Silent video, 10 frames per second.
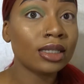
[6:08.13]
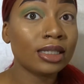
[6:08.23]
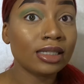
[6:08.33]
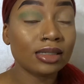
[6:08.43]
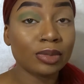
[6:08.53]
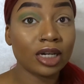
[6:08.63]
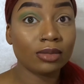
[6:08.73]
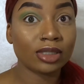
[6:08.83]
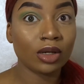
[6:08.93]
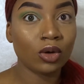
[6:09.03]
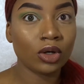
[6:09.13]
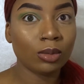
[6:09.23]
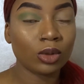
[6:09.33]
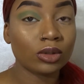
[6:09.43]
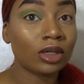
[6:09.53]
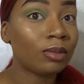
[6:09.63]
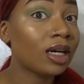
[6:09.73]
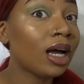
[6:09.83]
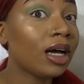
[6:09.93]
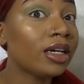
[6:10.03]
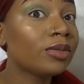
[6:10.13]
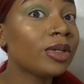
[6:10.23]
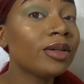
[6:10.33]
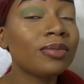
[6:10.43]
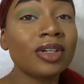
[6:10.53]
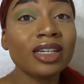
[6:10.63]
This has become so horrible. Oh my god. What?